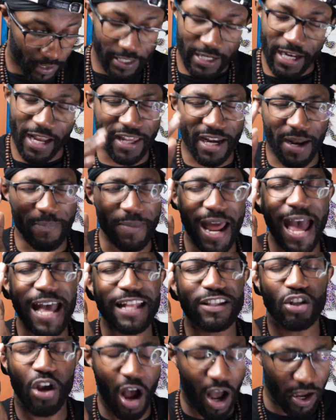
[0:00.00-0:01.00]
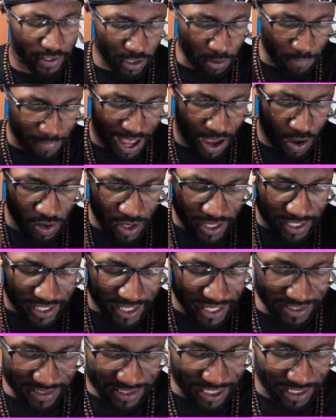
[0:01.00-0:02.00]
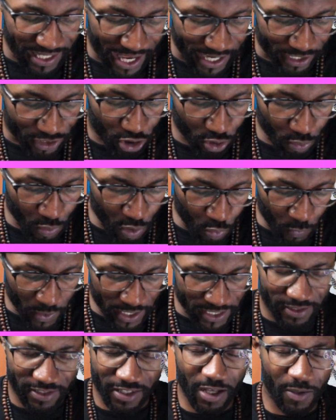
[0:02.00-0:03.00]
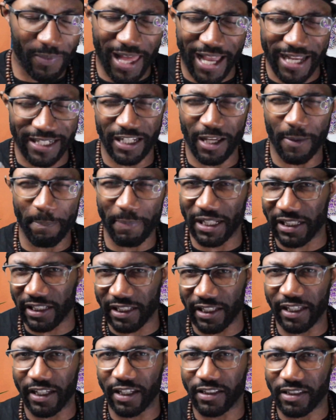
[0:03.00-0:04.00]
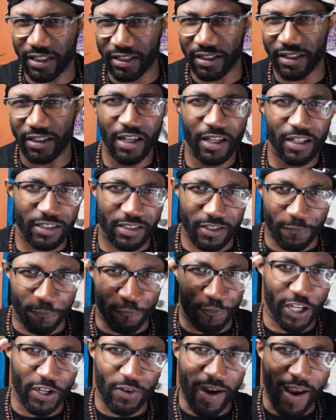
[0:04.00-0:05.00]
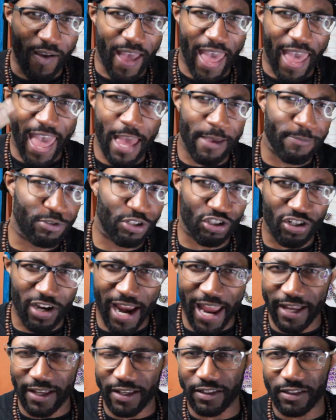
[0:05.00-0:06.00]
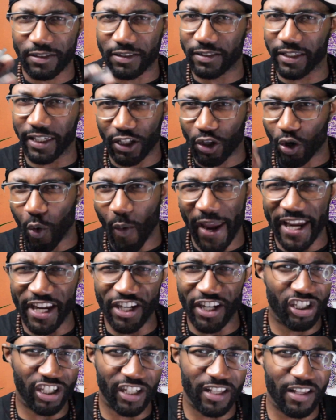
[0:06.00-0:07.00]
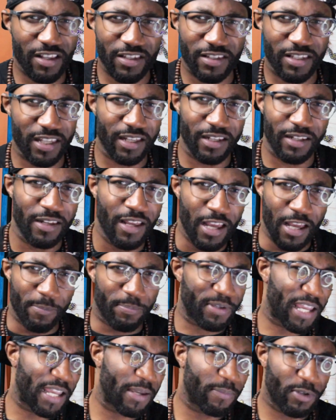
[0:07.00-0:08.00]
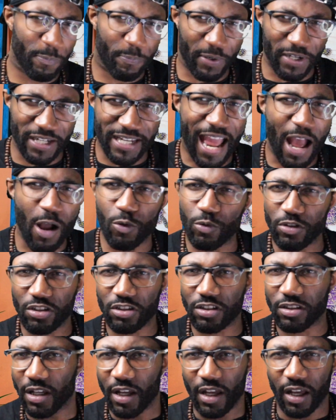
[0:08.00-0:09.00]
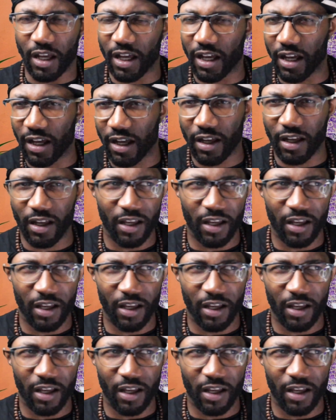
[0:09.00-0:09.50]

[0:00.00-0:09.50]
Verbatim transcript: and, I'm not talking about intellectual wisdom, like the ability to, to figure out abstract equations and be able to pronounce uh,